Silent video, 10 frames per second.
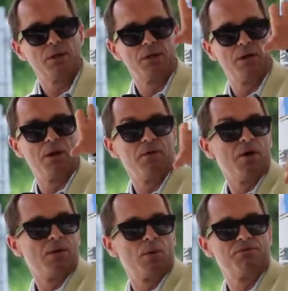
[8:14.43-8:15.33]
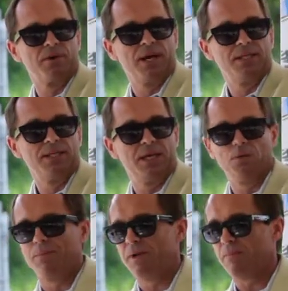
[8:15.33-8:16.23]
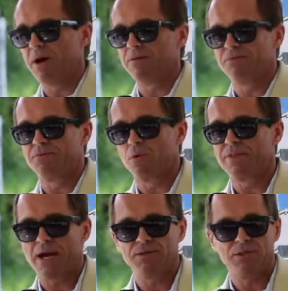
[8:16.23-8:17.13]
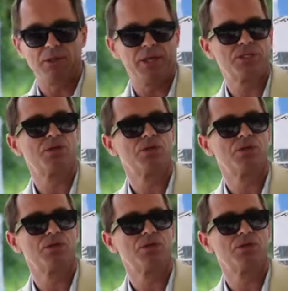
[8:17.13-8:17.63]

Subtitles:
The other one fronting on Dean will be about 4,000-ish